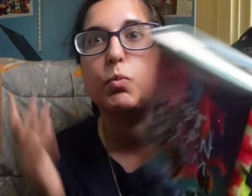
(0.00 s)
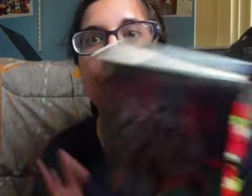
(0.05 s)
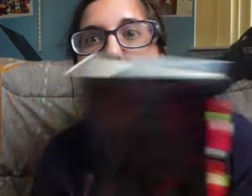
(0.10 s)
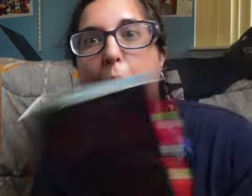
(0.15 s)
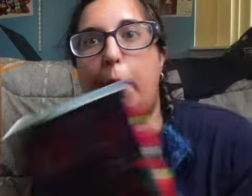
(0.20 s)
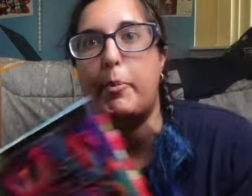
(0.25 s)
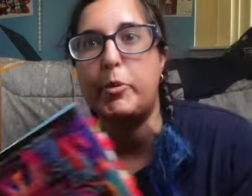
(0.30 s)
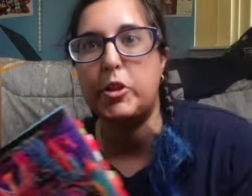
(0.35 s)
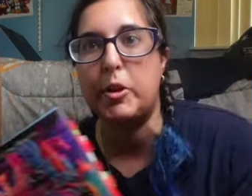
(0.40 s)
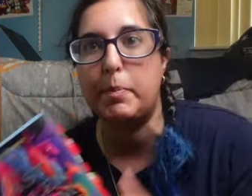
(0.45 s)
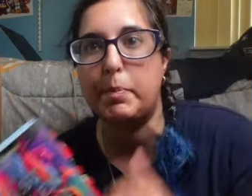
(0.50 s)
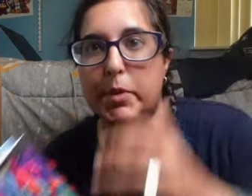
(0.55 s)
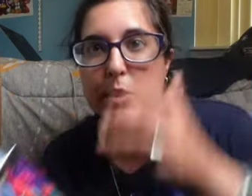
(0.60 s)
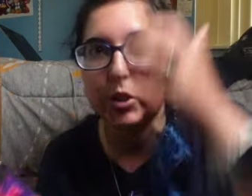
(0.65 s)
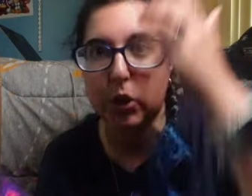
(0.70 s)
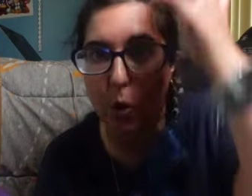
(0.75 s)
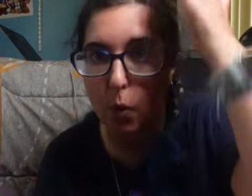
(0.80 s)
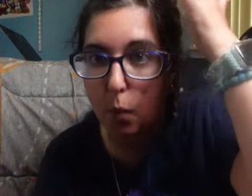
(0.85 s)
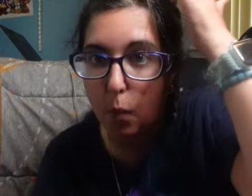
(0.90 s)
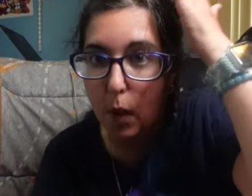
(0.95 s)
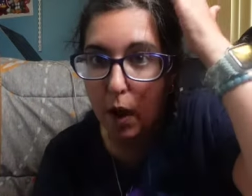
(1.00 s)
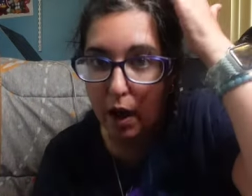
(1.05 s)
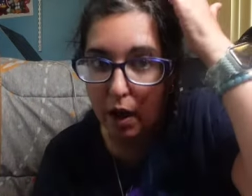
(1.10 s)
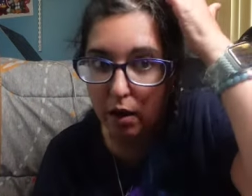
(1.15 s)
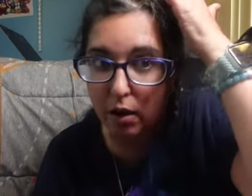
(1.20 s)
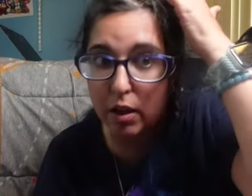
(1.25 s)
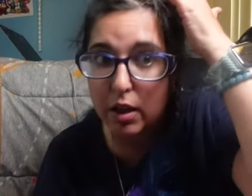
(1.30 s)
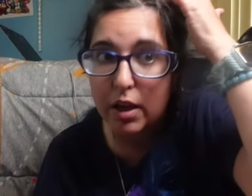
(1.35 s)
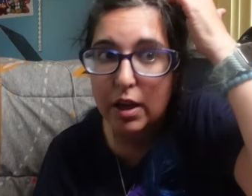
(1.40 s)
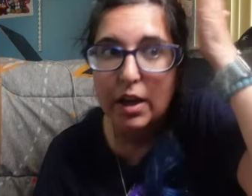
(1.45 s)
wrapped up so
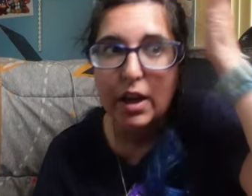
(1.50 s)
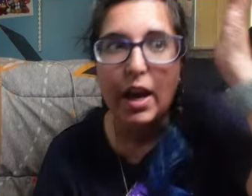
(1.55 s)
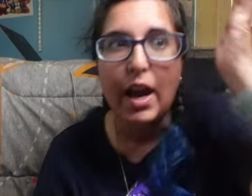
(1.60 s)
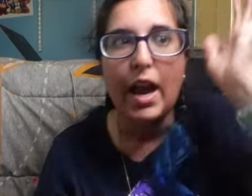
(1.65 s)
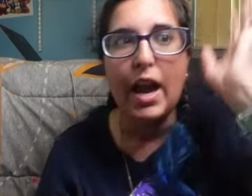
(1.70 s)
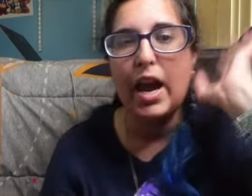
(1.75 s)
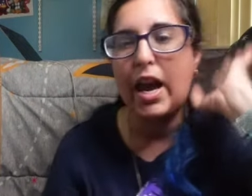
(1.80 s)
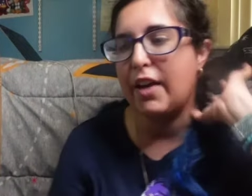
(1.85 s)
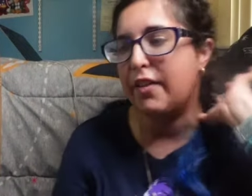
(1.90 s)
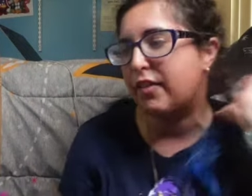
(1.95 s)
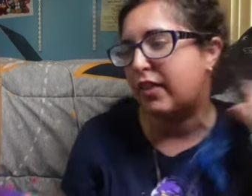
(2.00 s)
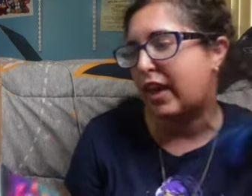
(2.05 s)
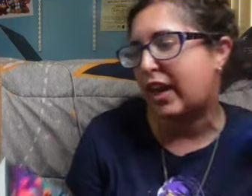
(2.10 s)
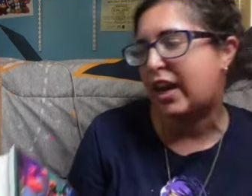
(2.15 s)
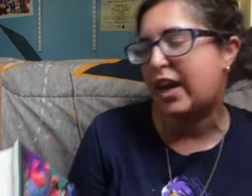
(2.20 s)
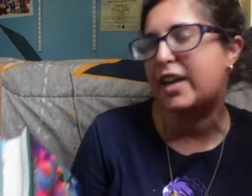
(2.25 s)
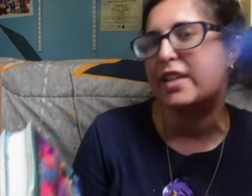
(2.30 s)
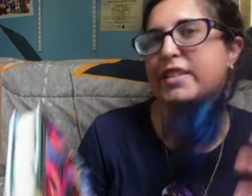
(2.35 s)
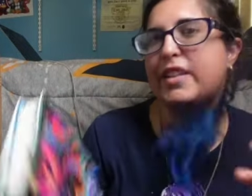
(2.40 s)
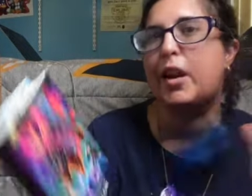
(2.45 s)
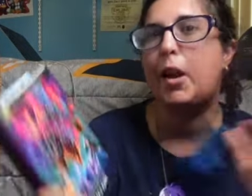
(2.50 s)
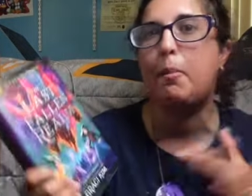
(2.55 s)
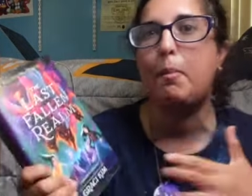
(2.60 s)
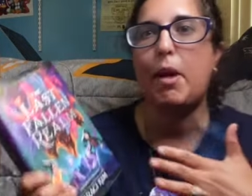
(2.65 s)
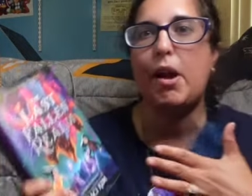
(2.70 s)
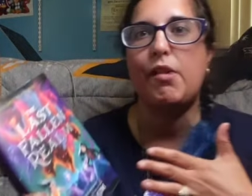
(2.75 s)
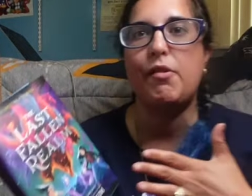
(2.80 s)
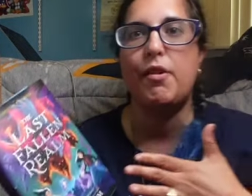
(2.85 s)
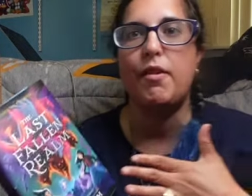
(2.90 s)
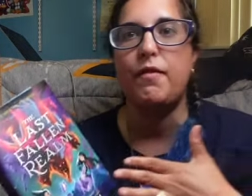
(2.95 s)
well, and like I said in
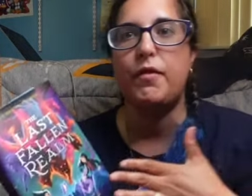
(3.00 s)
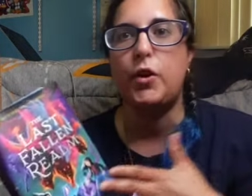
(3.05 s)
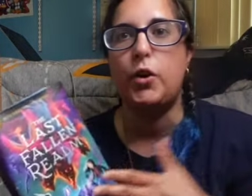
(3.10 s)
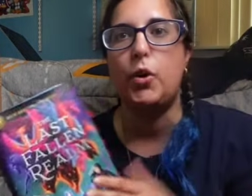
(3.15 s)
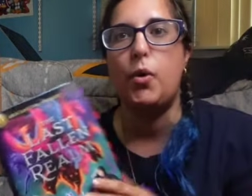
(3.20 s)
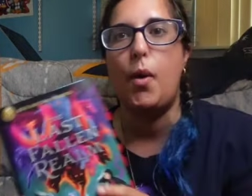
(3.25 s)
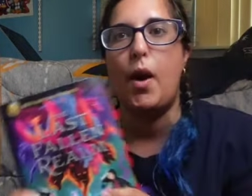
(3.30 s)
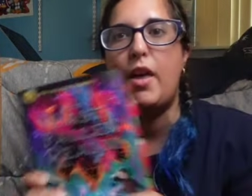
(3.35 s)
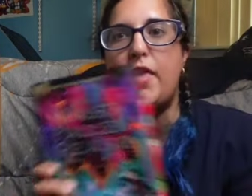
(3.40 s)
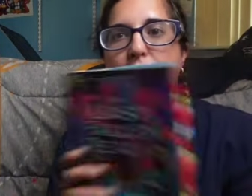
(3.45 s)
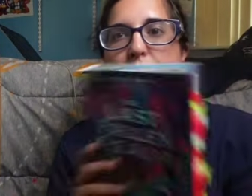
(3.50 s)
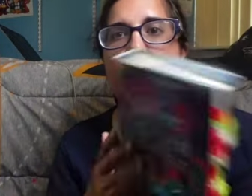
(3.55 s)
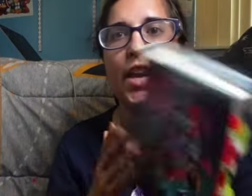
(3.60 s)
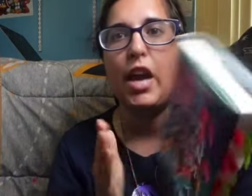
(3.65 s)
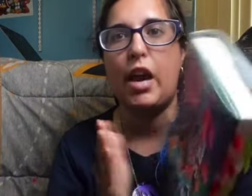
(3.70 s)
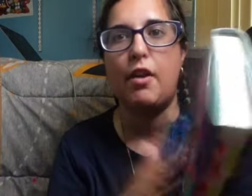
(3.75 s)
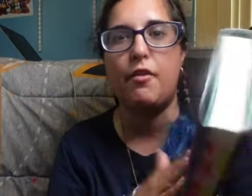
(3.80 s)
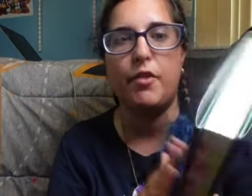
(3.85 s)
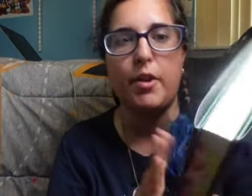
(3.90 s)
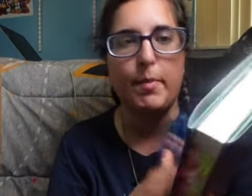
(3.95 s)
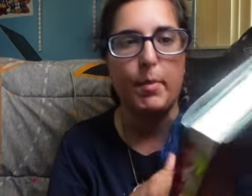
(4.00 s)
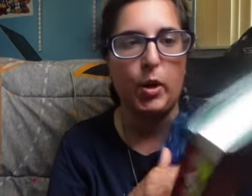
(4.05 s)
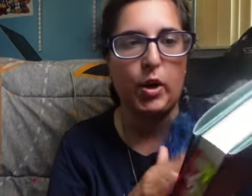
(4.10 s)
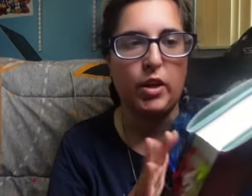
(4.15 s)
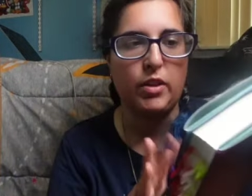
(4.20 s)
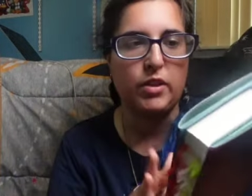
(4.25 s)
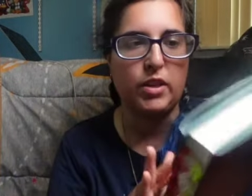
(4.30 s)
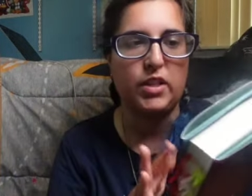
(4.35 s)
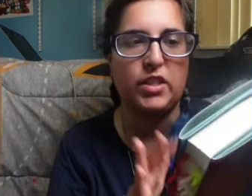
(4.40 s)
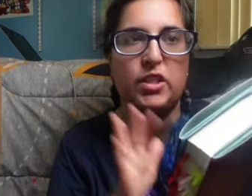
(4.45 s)
my review, I think every book
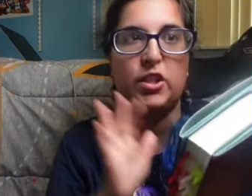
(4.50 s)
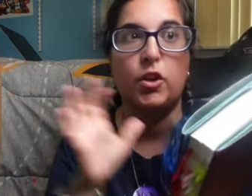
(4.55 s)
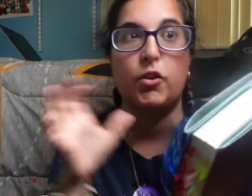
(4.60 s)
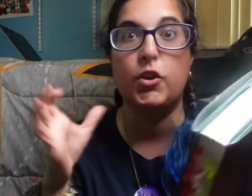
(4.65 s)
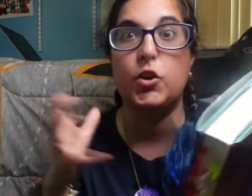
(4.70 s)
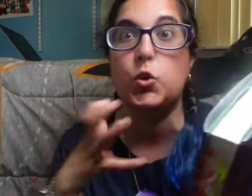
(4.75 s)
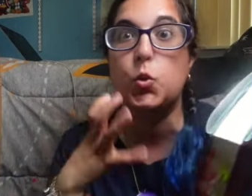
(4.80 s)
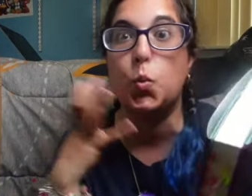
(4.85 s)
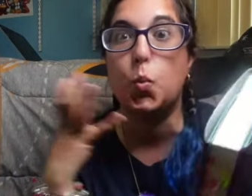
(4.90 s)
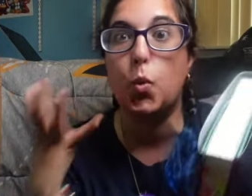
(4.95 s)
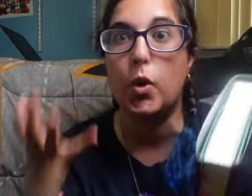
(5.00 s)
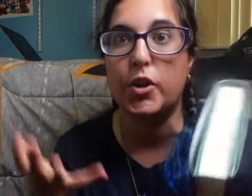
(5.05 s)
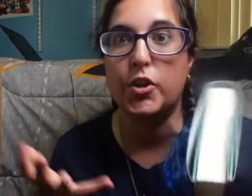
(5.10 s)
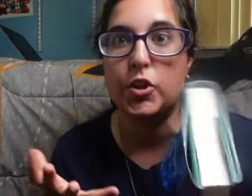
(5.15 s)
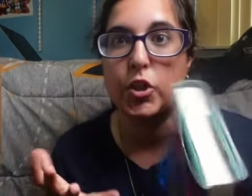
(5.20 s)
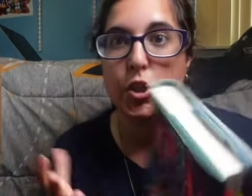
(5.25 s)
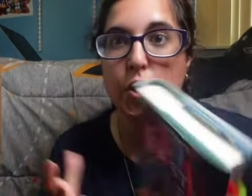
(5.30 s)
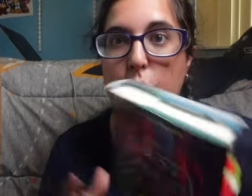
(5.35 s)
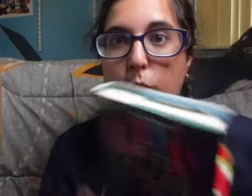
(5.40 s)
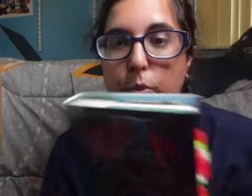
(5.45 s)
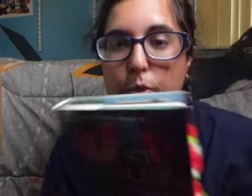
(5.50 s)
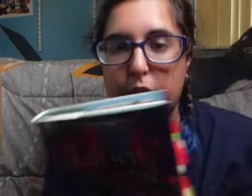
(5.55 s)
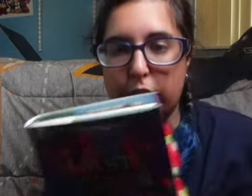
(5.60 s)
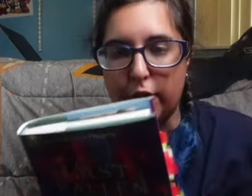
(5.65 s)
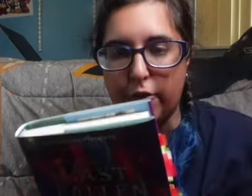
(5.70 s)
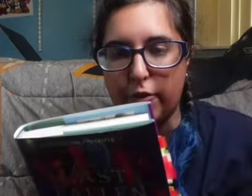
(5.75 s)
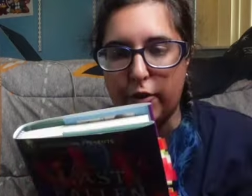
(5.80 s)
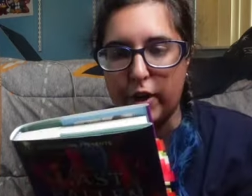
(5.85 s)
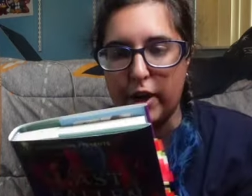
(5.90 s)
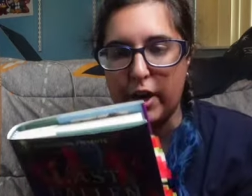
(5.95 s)
in this series was so
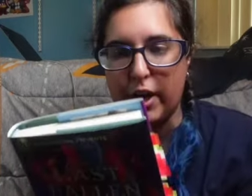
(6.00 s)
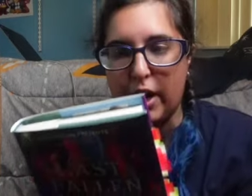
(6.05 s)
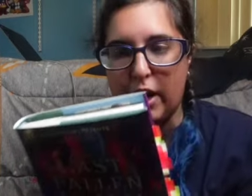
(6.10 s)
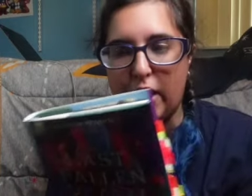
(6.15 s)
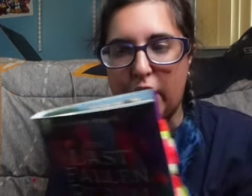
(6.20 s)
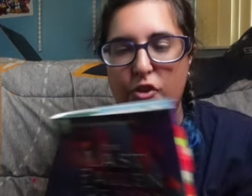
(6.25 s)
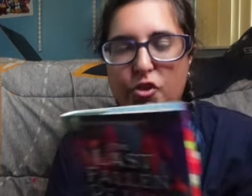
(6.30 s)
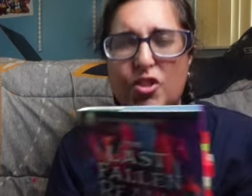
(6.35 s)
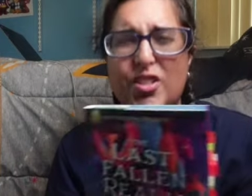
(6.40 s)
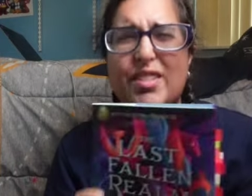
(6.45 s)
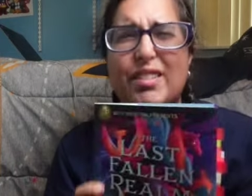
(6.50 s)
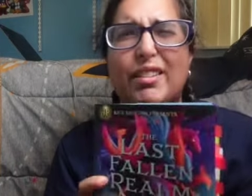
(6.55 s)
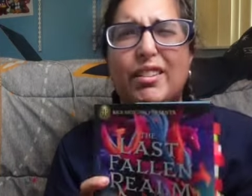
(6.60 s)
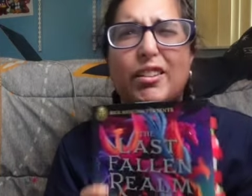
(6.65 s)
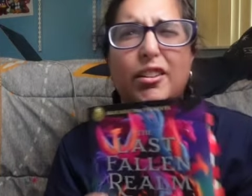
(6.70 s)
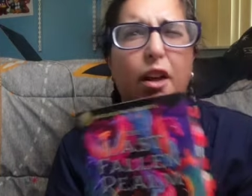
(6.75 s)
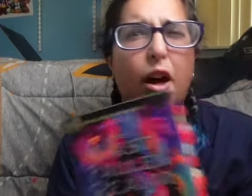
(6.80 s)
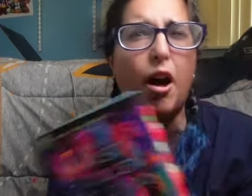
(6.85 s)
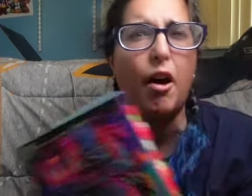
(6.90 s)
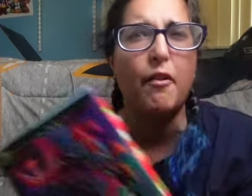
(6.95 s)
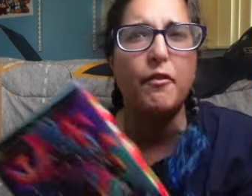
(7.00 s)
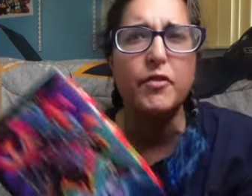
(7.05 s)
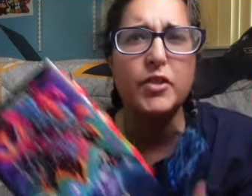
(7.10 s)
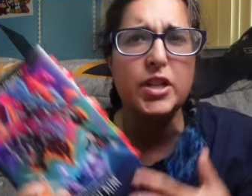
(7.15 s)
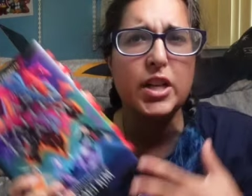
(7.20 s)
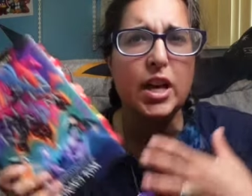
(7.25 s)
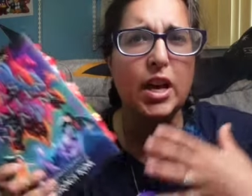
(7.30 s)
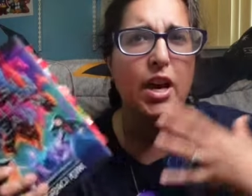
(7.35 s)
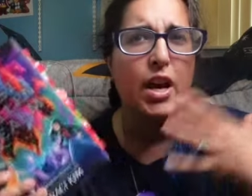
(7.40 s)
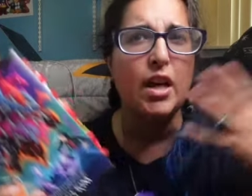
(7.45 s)
different, and I just loved